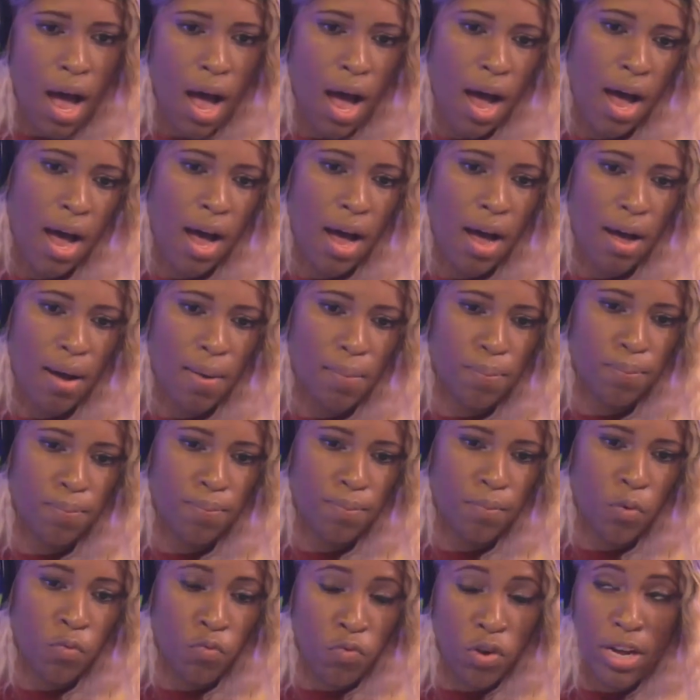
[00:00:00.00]

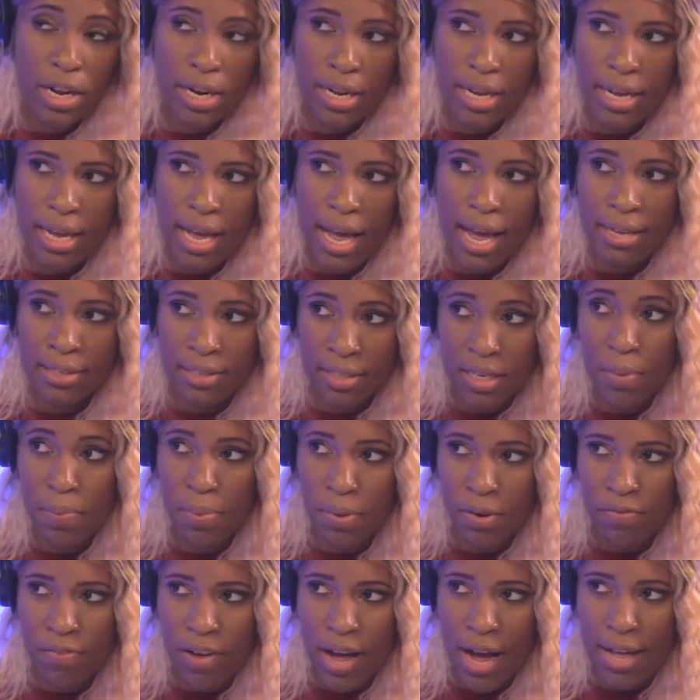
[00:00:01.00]
really
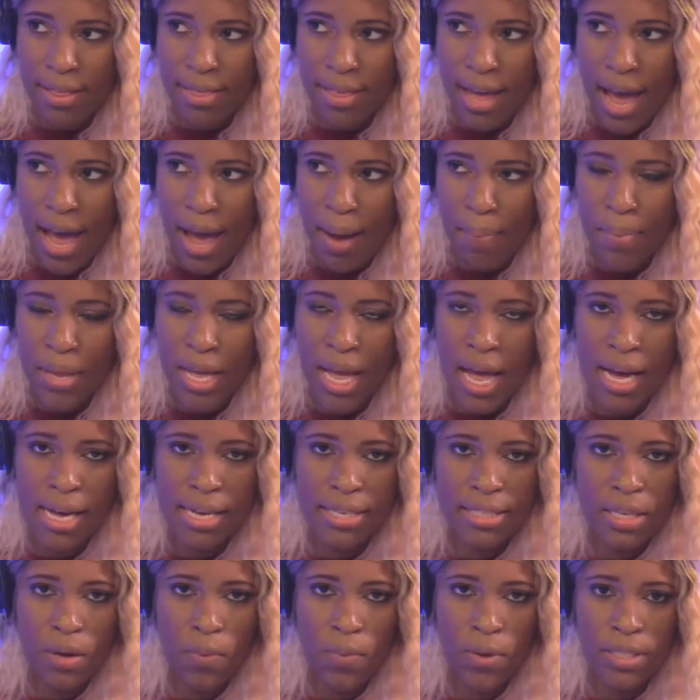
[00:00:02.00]
exemplified that
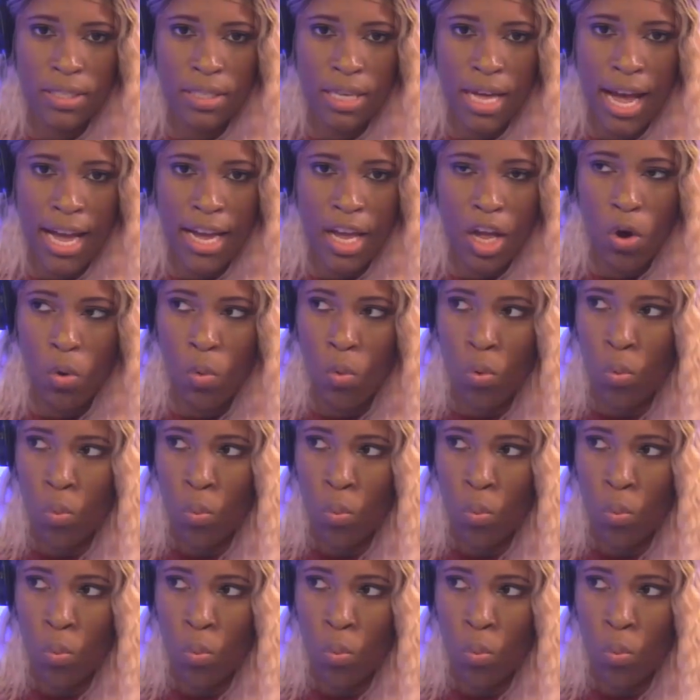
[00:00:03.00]
because it was like,